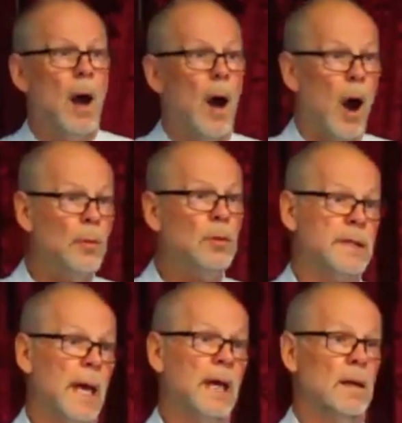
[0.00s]
I would
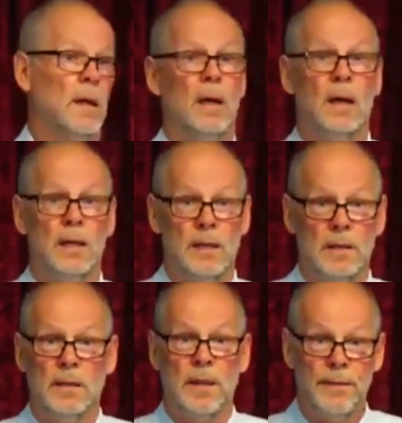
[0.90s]
say,
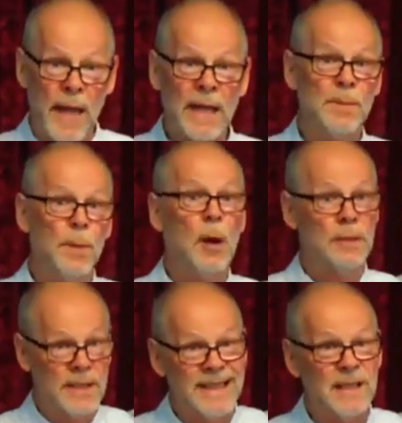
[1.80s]
thanks, but I'll
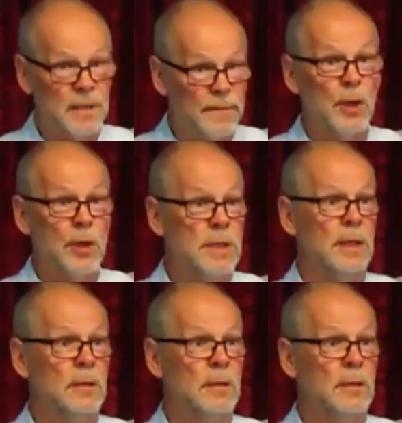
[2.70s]
stick to the first deal,